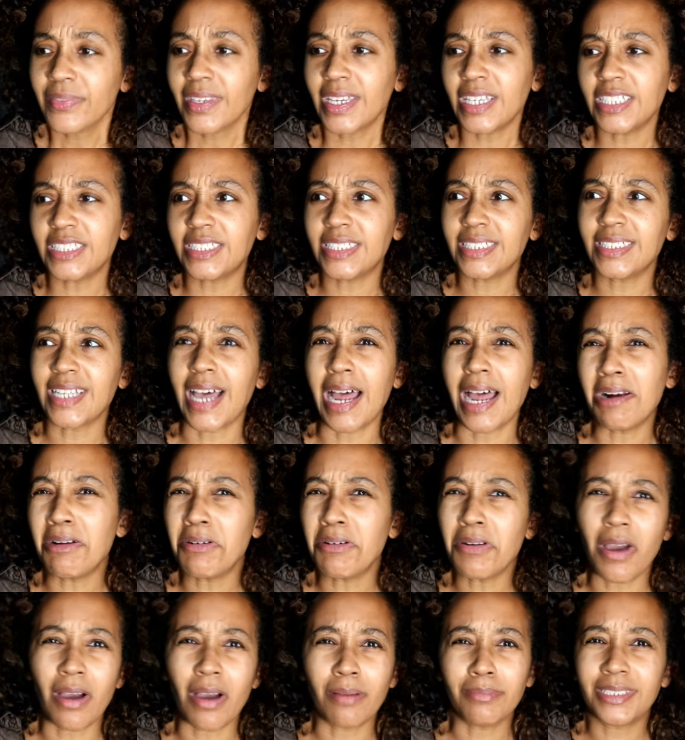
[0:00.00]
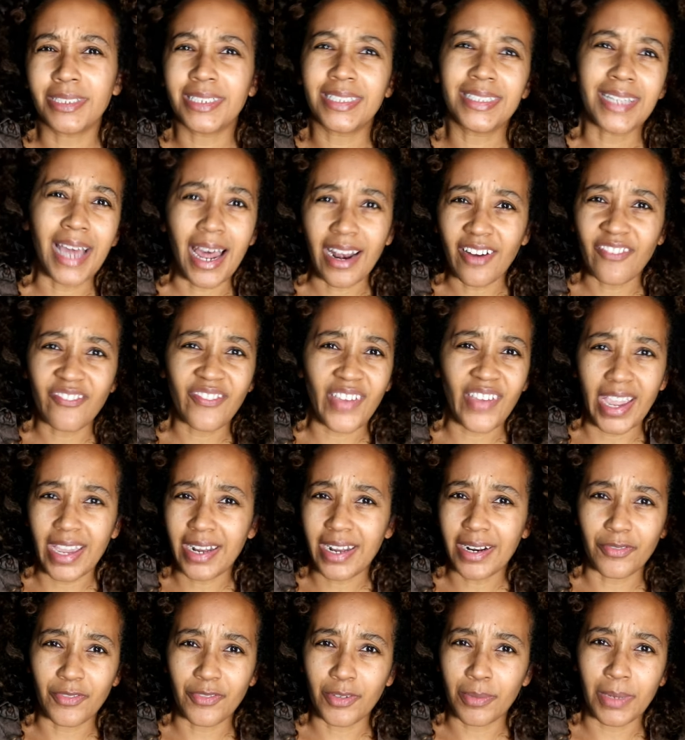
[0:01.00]
it's just I don't know. I'm just not a fan
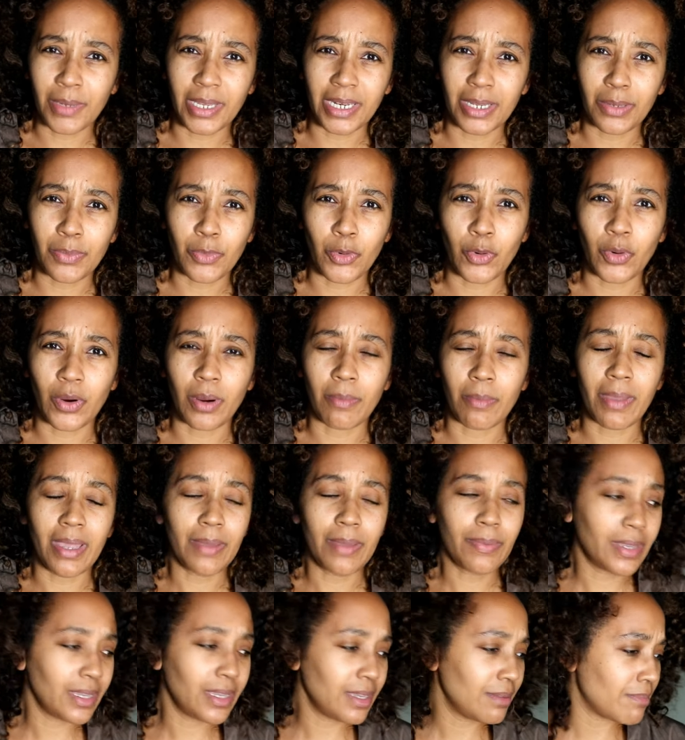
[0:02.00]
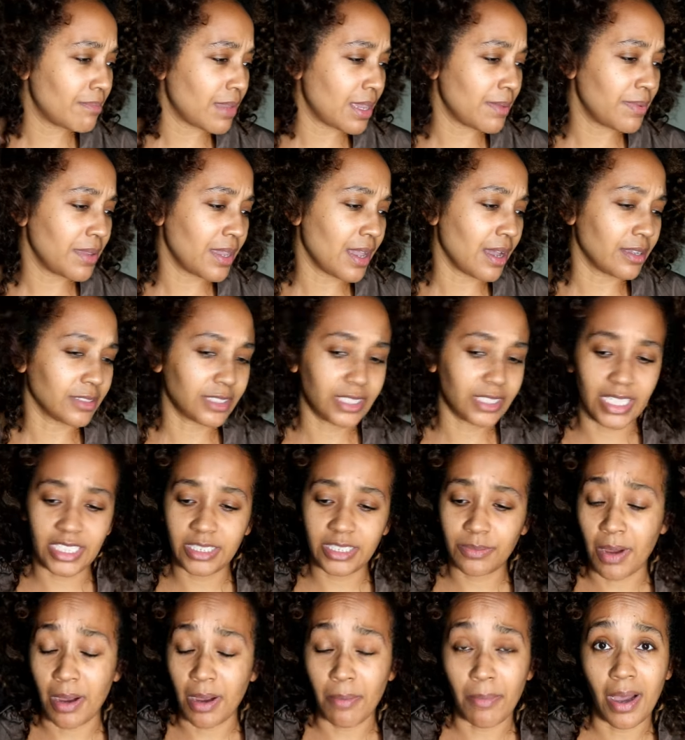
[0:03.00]
of them anymore. Maybe maybe I'll
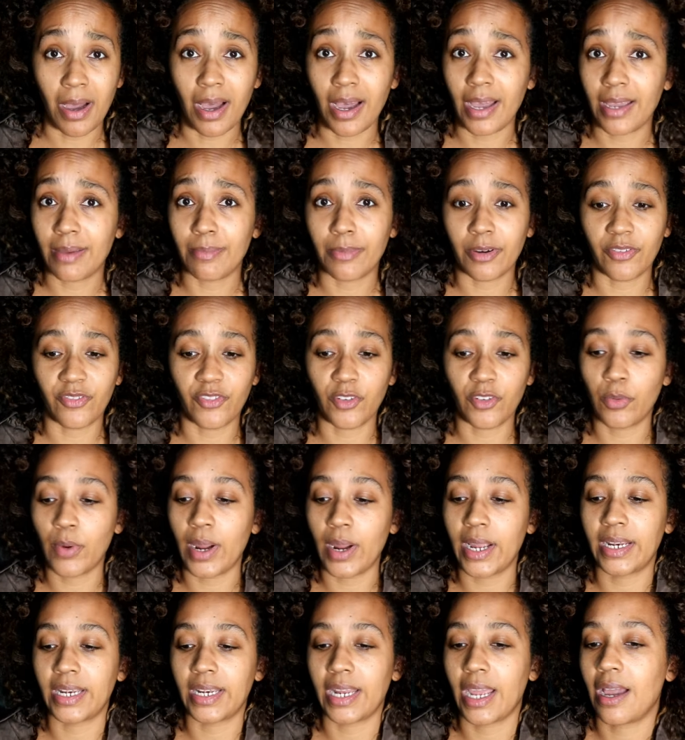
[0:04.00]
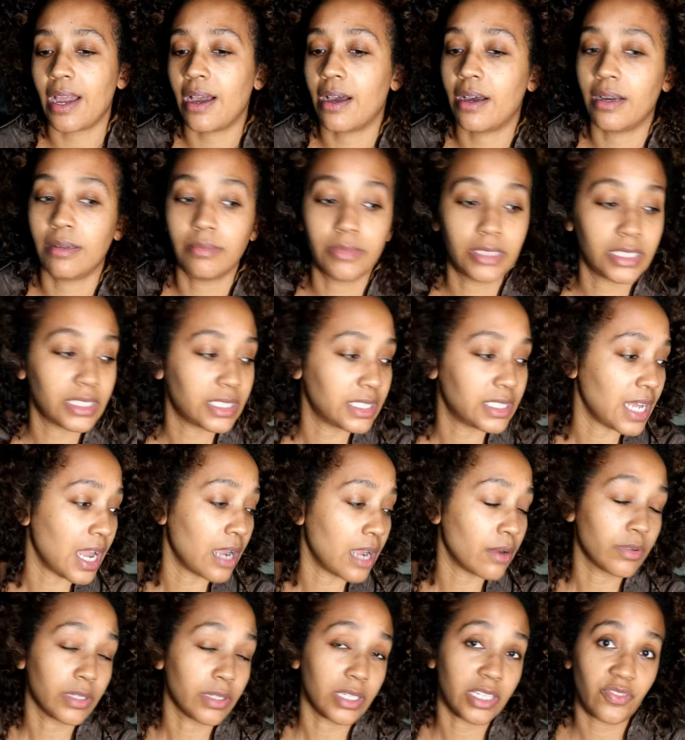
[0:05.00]
change my mind, but for right now, I'm just
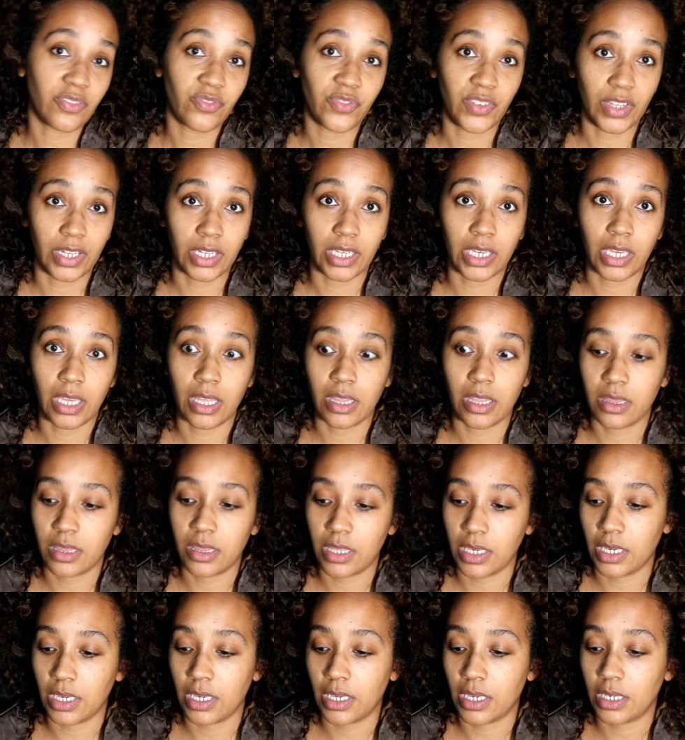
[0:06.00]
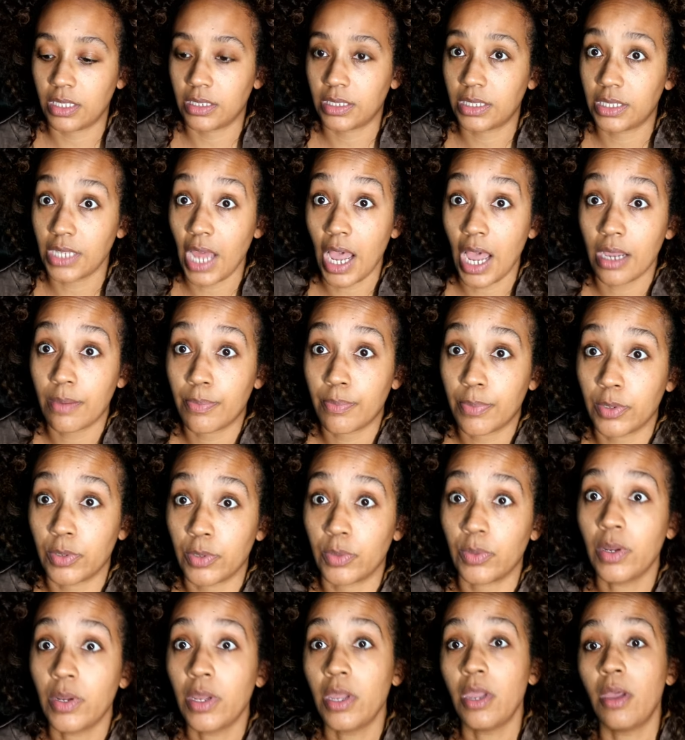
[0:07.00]
not really feeling the sock
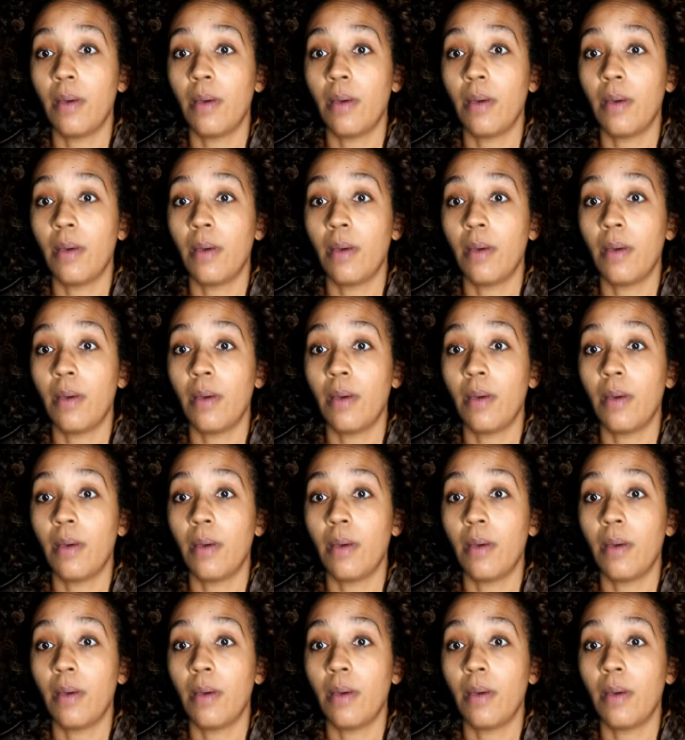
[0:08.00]
boot.